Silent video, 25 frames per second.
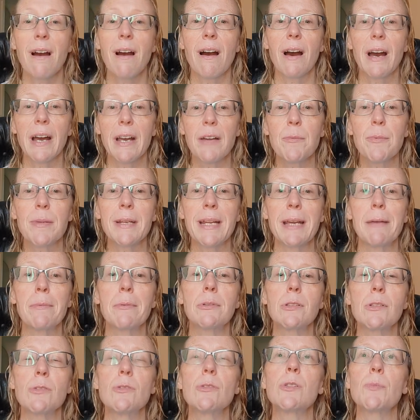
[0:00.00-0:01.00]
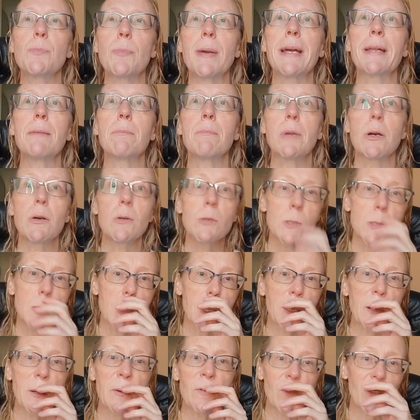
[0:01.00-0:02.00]
I've been able to spend most
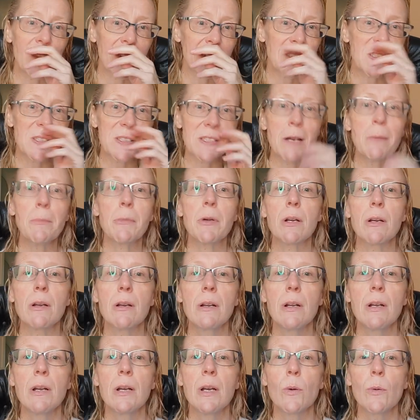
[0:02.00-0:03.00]
of this summer